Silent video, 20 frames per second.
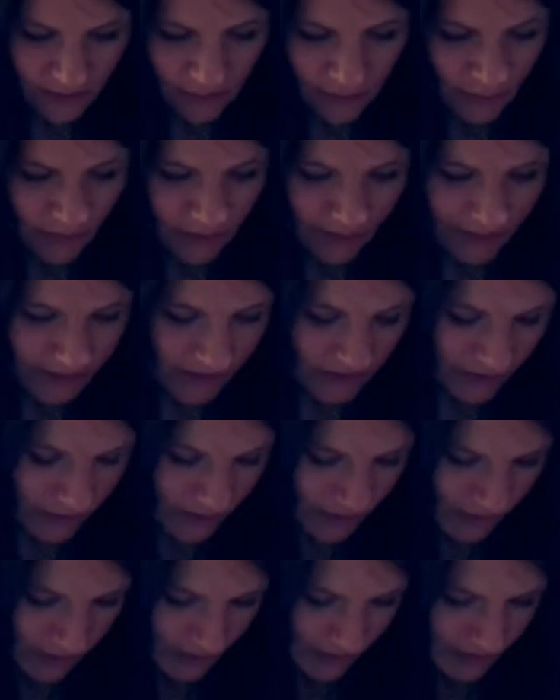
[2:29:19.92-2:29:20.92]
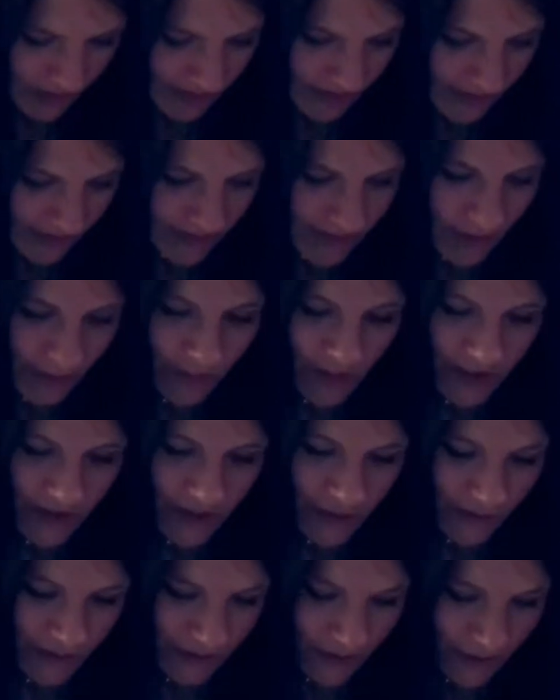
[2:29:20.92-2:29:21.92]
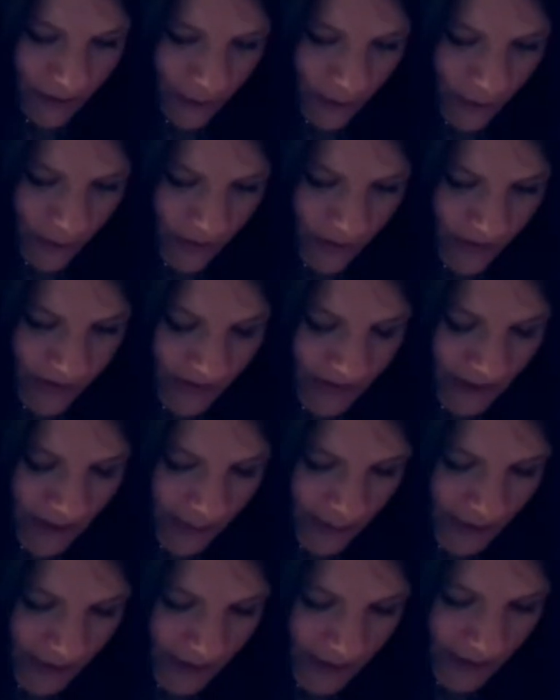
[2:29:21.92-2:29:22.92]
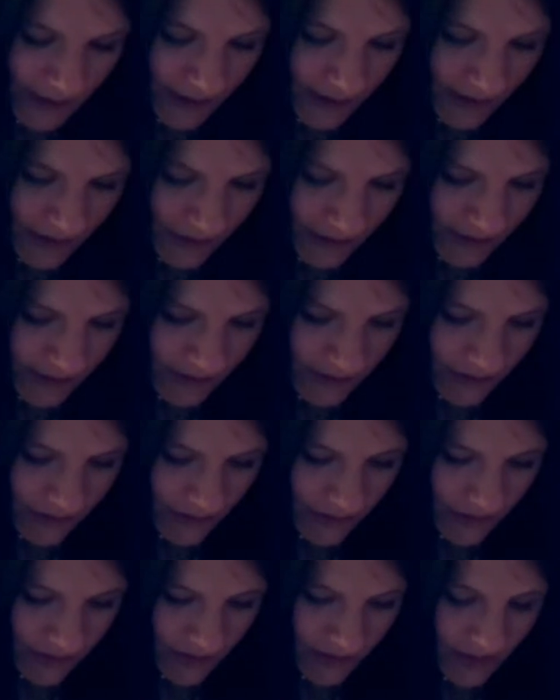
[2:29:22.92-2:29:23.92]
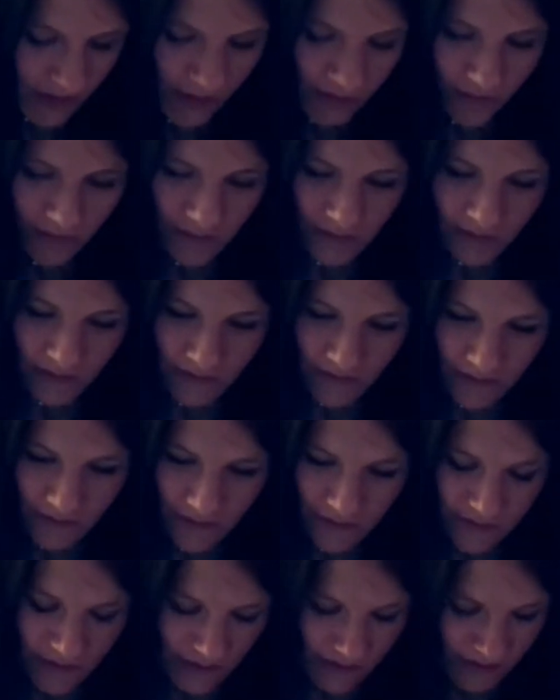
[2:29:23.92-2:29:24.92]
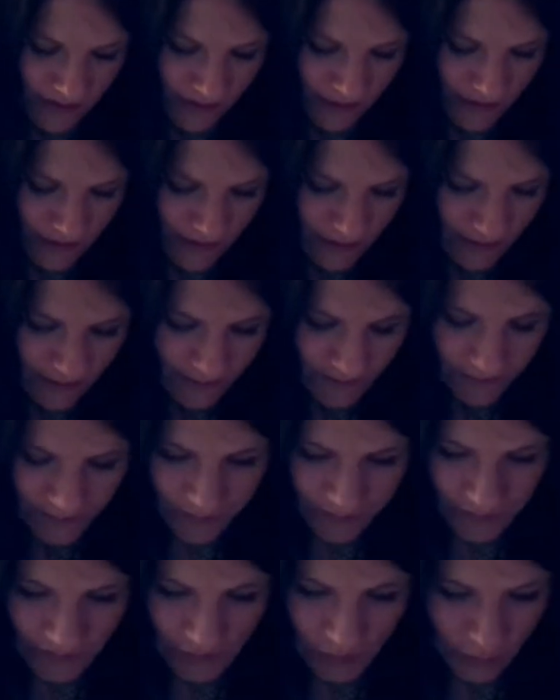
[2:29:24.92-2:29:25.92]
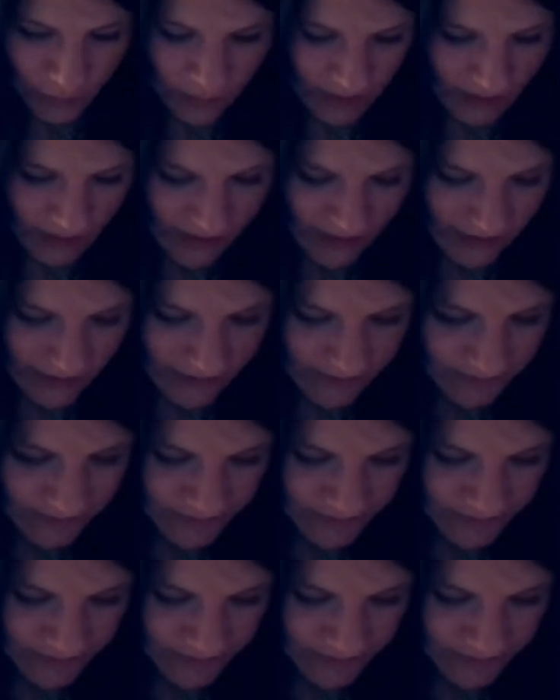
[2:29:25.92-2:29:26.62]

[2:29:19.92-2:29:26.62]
But why am I showing you? Because there's no matching one. Ooh, here's a Napier. No. No mate.